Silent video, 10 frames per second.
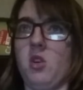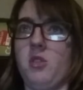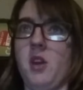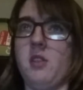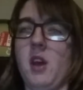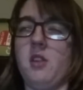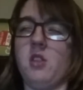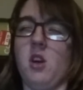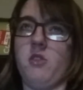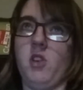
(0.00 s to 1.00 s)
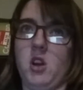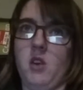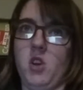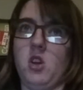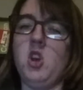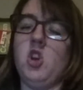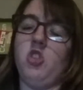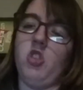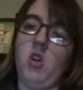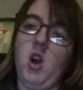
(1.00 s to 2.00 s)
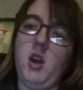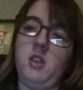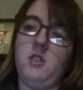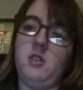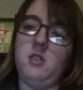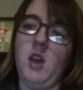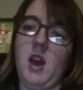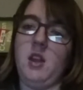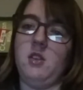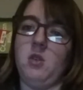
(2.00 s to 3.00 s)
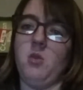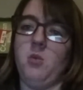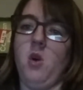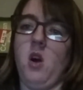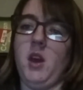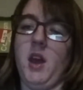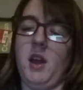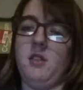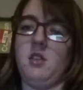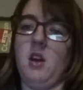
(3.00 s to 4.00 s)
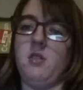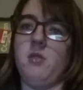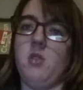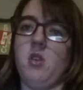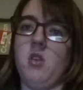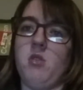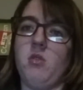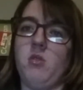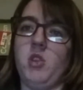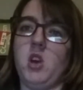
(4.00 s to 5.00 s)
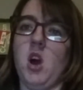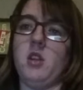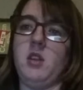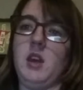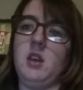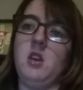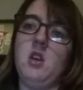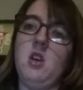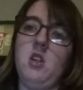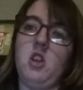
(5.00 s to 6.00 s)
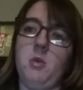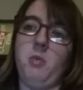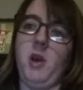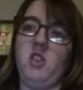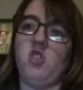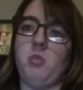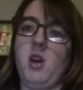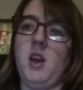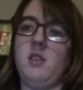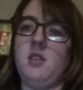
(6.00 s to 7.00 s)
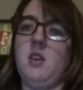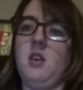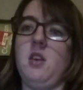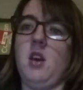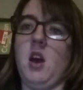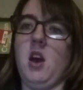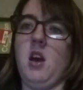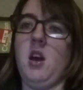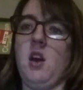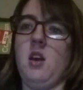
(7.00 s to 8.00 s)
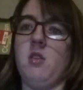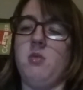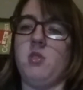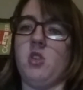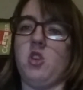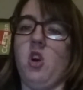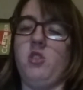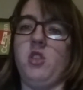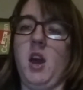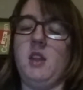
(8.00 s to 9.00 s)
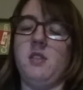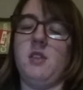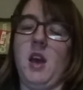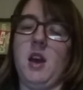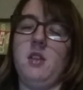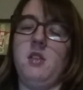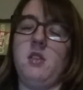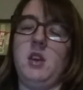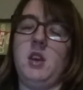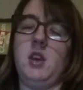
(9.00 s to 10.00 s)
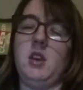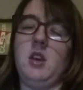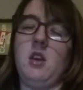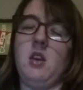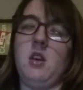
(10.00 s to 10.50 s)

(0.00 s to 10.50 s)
contents and front cover. So I said what I had done regarding the double page spread, the contents and the